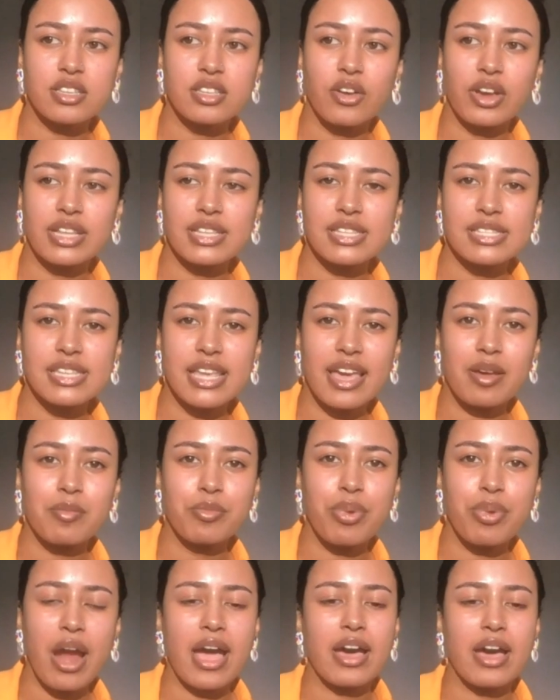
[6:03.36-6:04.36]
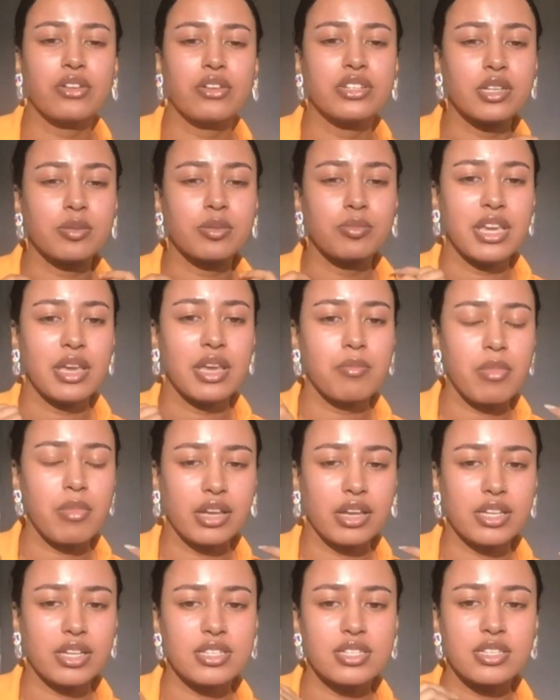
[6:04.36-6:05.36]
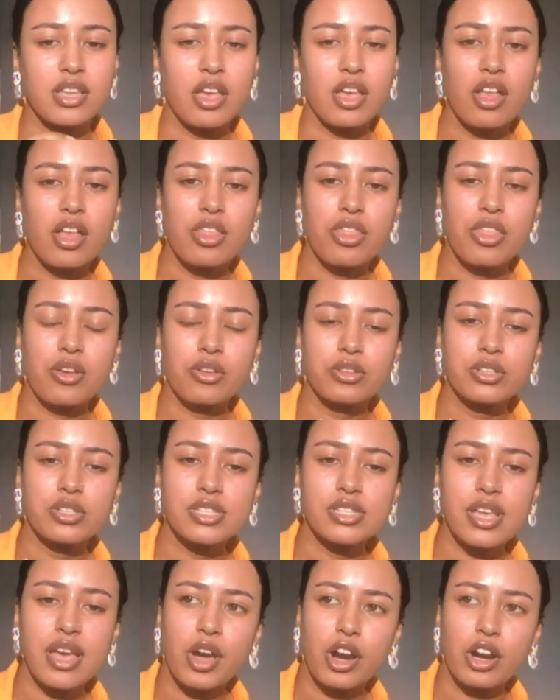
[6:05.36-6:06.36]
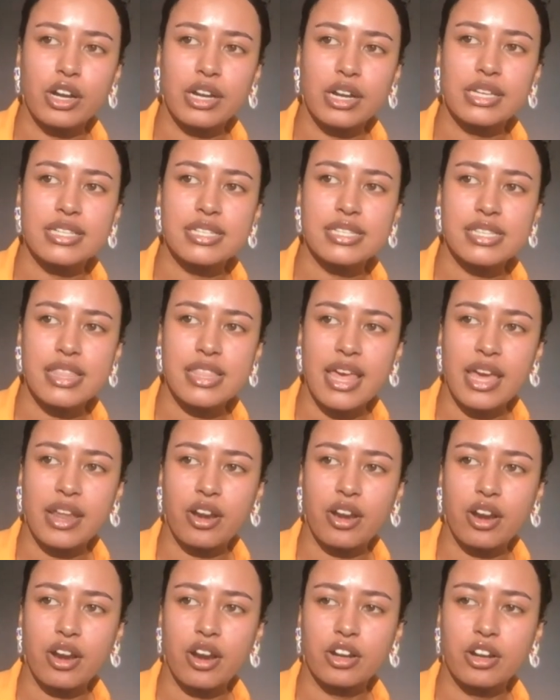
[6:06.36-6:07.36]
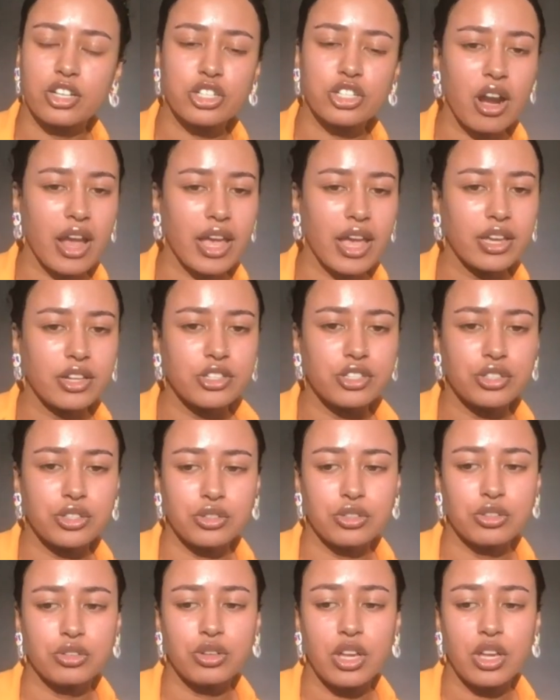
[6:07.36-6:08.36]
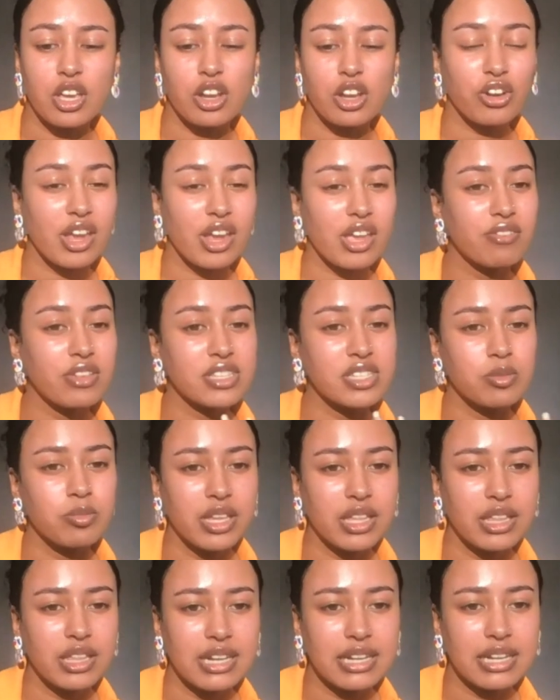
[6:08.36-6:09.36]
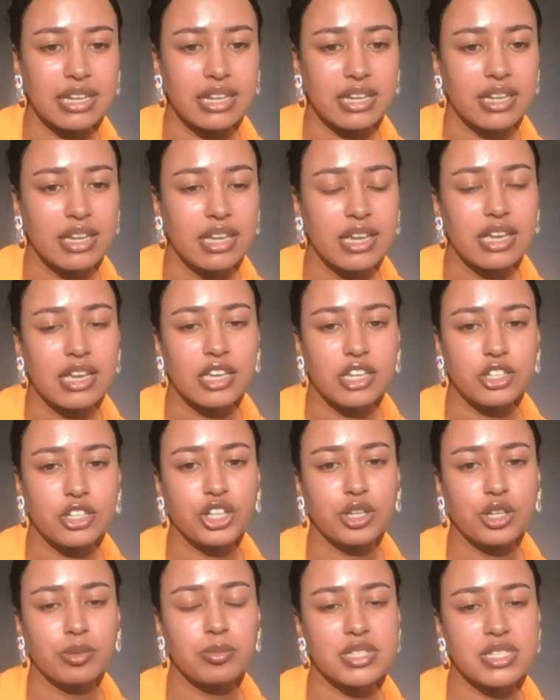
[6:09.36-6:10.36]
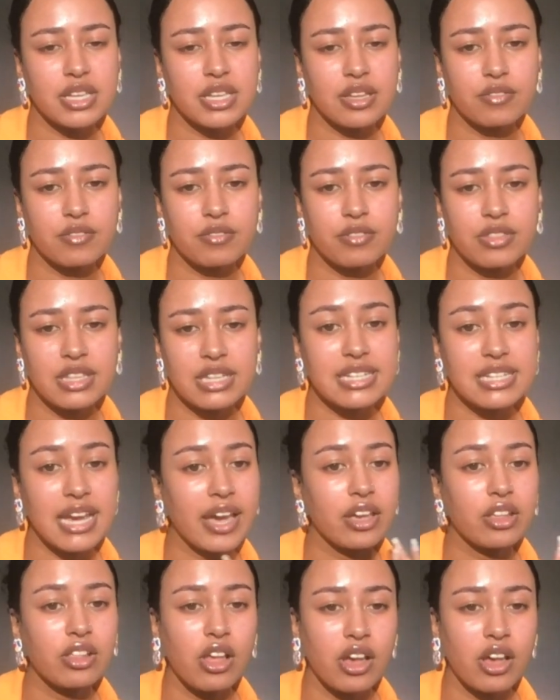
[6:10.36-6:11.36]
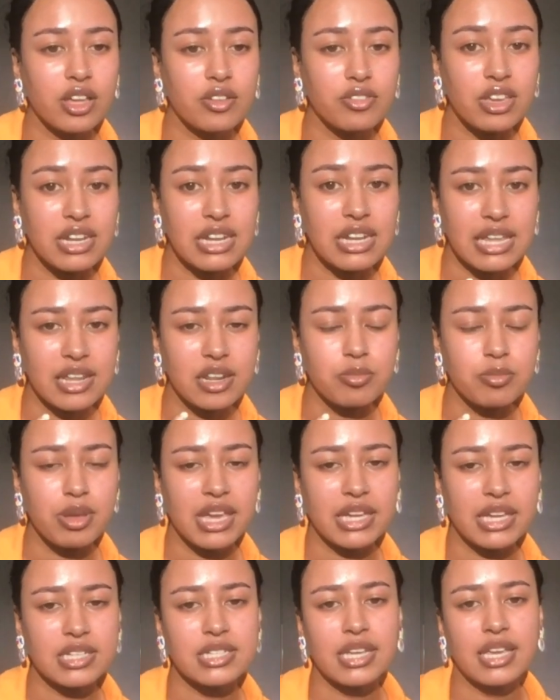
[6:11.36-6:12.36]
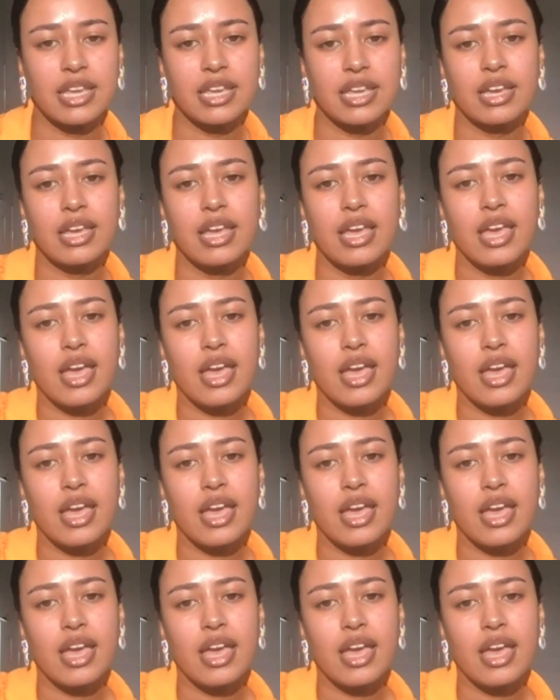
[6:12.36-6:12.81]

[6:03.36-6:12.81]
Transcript: So I'd say I'm proud to be amongst those artists that are trying to create visibility in terms of the dialogue of Canadian painting.